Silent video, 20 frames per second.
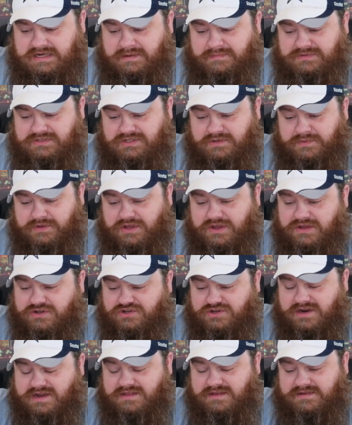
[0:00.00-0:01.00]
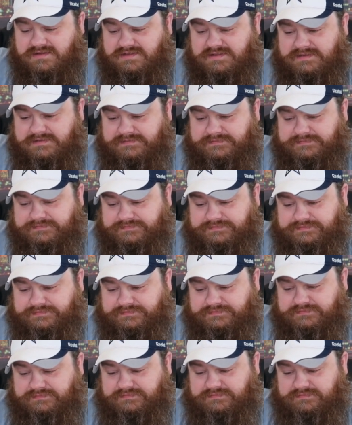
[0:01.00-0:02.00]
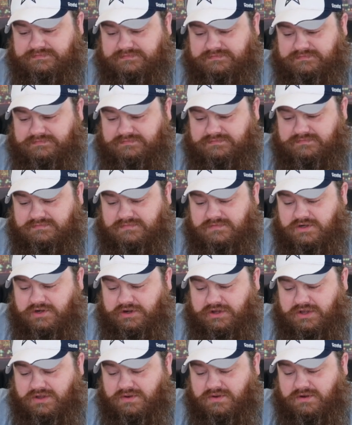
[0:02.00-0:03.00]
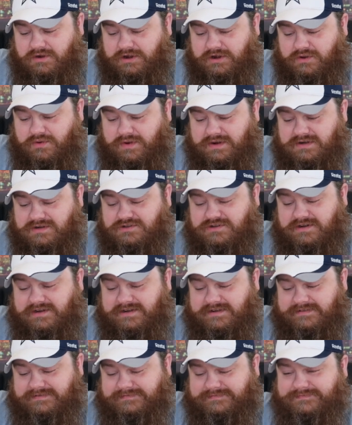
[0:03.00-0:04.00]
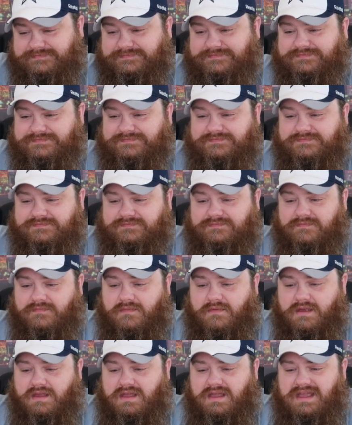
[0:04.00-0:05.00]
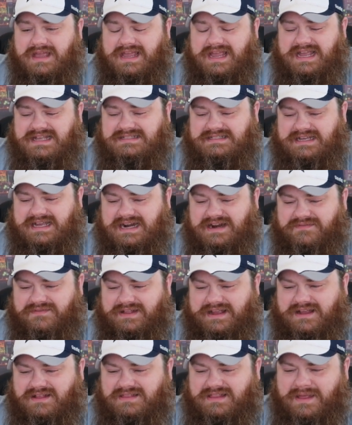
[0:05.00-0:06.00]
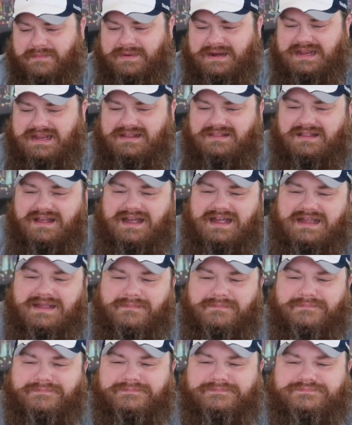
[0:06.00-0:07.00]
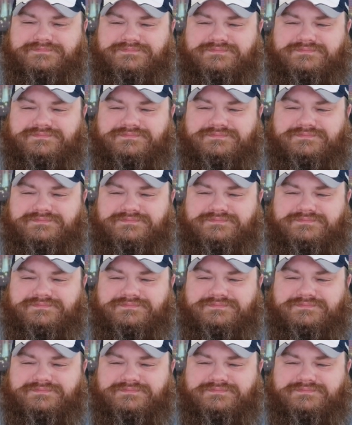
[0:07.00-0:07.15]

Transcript: I'm assuming you can try this. I think so. I don't know. Are you going to try it? Yeah. It's kind of like a lemony lime.